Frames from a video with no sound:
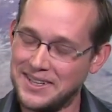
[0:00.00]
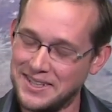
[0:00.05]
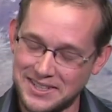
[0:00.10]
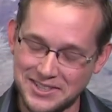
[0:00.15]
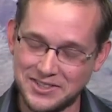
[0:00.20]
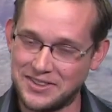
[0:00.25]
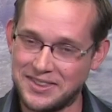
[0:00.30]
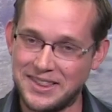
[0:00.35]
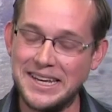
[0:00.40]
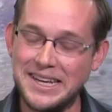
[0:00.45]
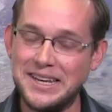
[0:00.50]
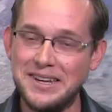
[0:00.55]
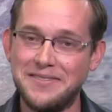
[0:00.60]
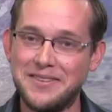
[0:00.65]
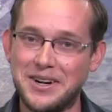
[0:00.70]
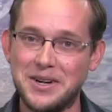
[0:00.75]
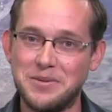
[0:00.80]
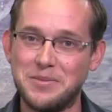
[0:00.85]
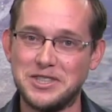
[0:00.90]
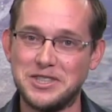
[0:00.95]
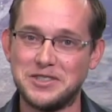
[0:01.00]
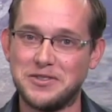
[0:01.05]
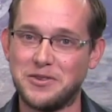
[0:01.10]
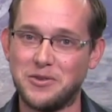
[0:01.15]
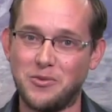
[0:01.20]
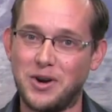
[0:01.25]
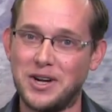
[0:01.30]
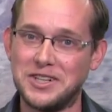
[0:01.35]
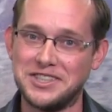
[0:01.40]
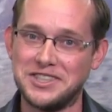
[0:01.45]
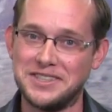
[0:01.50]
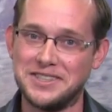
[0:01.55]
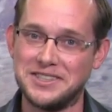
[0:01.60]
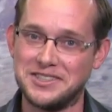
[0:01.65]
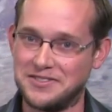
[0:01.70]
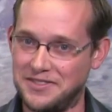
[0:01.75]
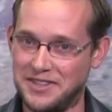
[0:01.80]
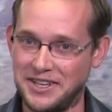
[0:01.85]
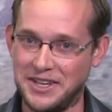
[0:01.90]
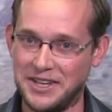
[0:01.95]
So thank you very much for watching
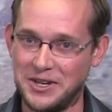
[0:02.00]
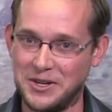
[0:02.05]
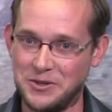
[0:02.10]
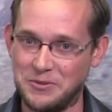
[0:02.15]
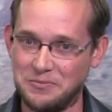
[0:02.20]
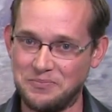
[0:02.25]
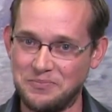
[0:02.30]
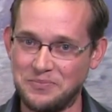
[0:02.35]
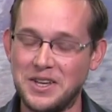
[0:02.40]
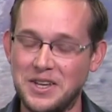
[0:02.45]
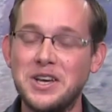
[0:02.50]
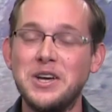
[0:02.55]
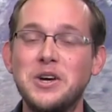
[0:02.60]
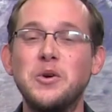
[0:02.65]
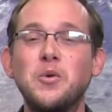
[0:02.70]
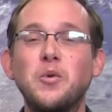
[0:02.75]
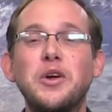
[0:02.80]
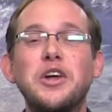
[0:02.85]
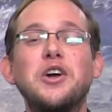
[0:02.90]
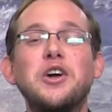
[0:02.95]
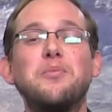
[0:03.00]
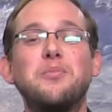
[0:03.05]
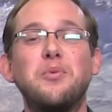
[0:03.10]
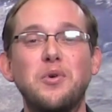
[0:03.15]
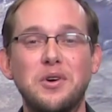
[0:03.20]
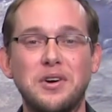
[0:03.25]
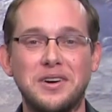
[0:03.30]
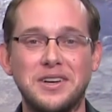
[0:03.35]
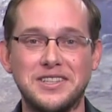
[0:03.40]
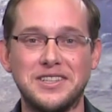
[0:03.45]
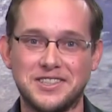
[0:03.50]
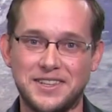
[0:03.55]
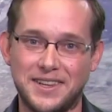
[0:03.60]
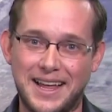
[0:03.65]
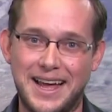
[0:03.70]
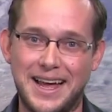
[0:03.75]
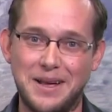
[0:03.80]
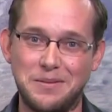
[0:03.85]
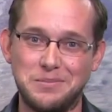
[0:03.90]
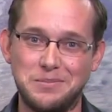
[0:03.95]
this video. We are Borderless
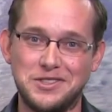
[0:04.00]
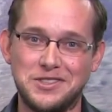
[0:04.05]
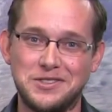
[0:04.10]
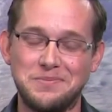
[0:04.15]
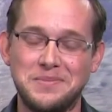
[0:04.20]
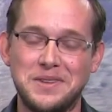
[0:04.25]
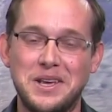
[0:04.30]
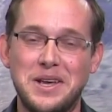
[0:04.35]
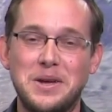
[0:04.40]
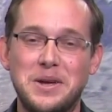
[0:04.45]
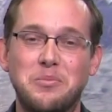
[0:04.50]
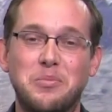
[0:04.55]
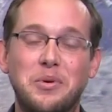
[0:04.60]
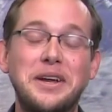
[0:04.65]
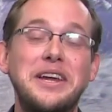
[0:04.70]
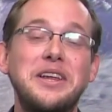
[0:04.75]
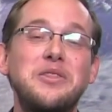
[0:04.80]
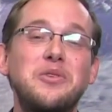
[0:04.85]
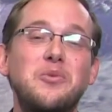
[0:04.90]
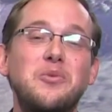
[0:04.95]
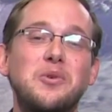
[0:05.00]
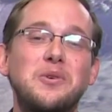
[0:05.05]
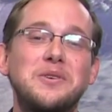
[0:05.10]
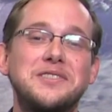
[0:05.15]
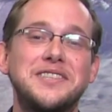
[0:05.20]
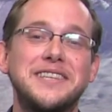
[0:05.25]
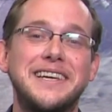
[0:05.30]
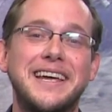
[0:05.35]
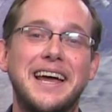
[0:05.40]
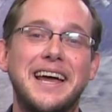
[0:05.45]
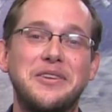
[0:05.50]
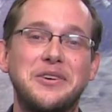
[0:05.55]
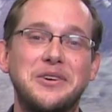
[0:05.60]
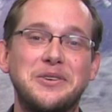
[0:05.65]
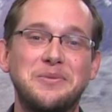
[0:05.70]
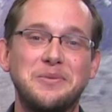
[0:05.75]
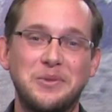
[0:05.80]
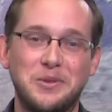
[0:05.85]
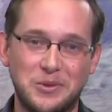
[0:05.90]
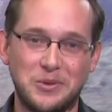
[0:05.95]
Labs, bringing the world
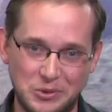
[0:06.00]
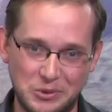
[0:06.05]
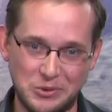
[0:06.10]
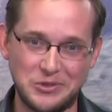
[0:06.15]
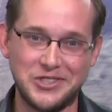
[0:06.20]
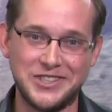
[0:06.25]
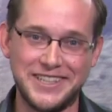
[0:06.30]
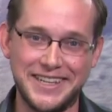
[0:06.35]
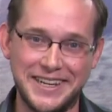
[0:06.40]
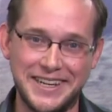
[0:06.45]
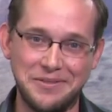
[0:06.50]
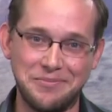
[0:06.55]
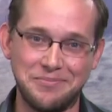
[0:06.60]
together through STEAM.